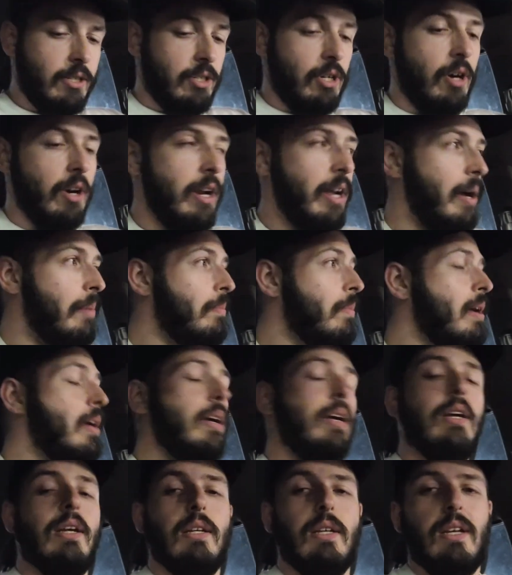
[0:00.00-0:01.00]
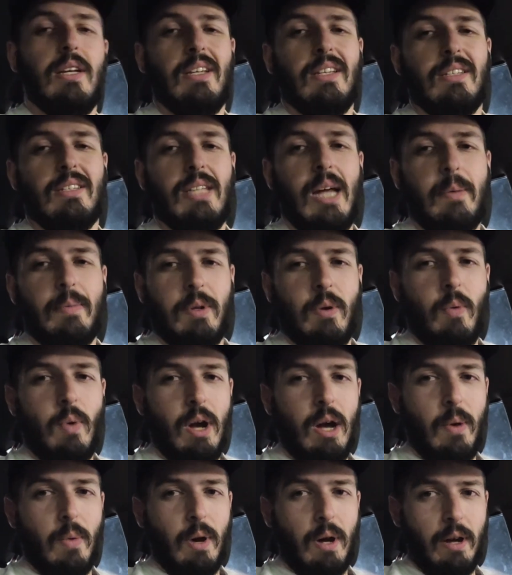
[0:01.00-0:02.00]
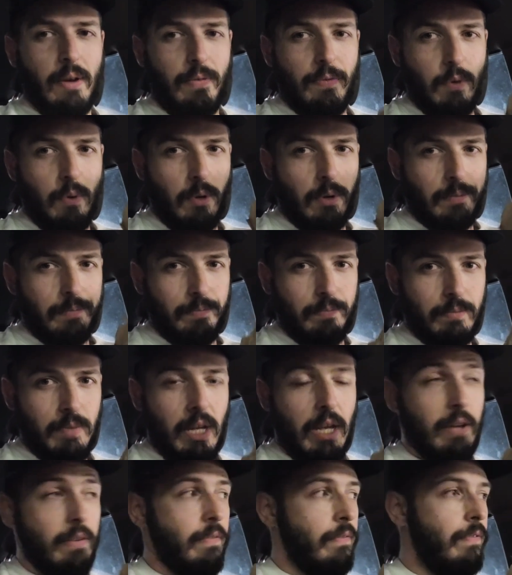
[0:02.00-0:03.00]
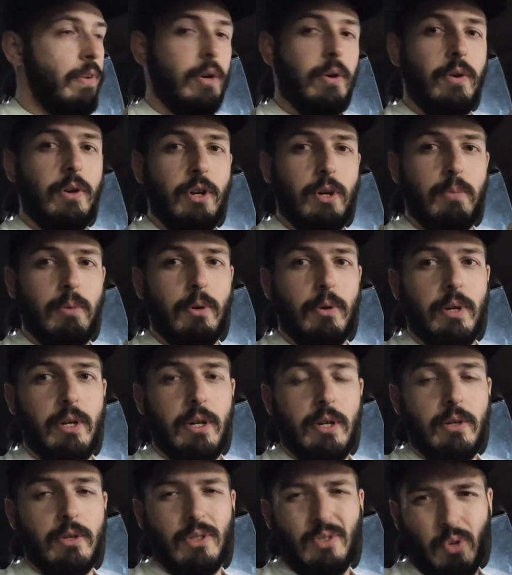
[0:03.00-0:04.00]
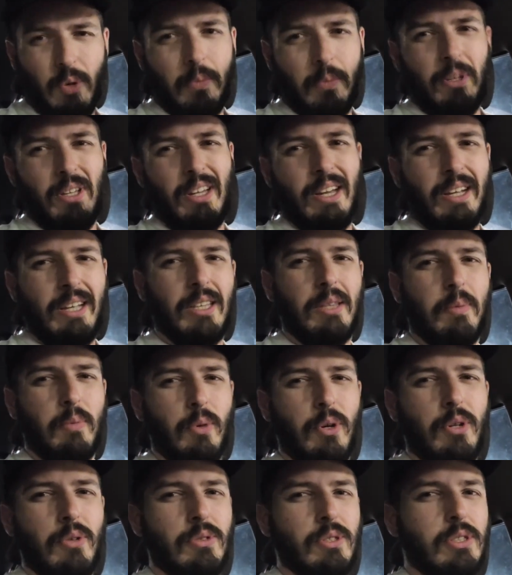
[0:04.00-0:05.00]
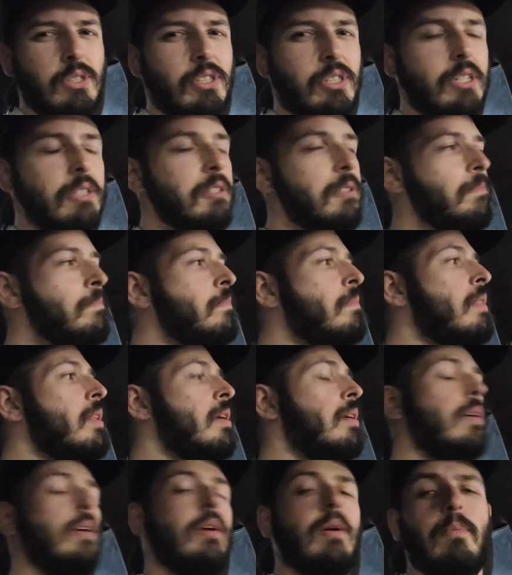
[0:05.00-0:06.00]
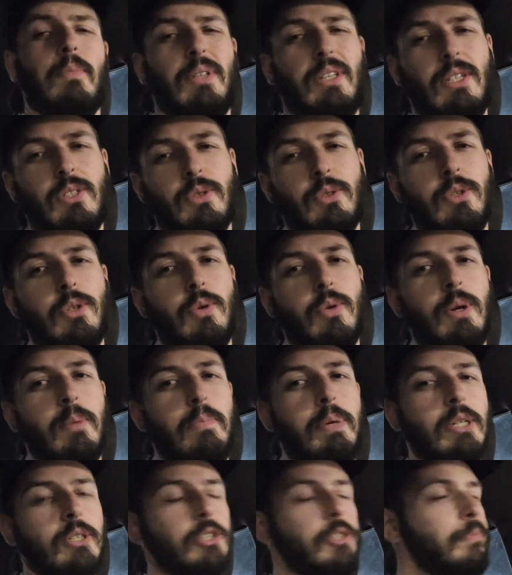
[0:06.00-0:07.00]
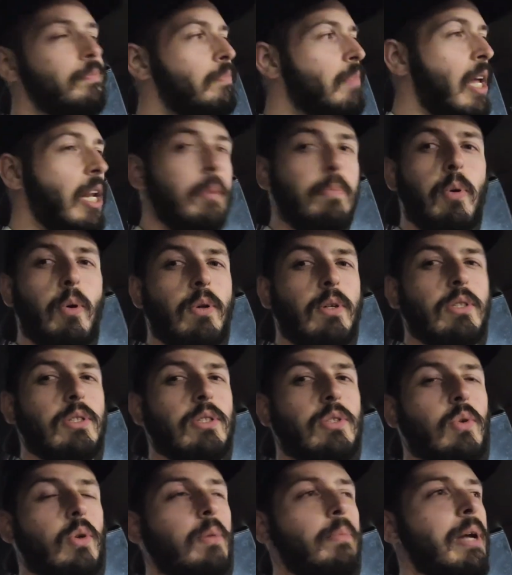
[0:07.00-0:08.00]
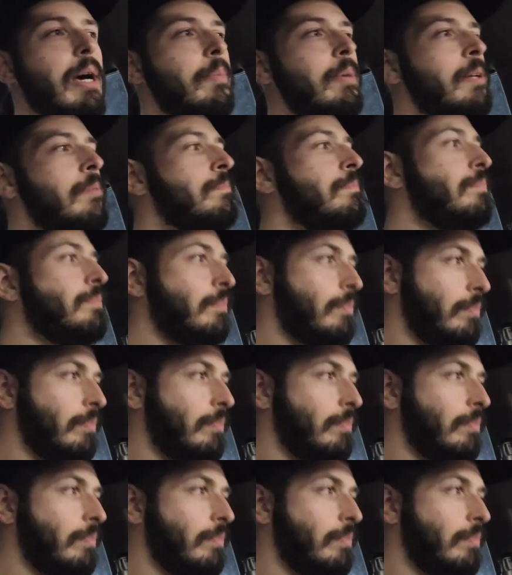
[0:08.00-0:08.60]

Sorry, I stopped at Wawa for inferior burritos. Normally I get the burritos and sheets, but these will do in a pinch. Any port in a storm, I mean.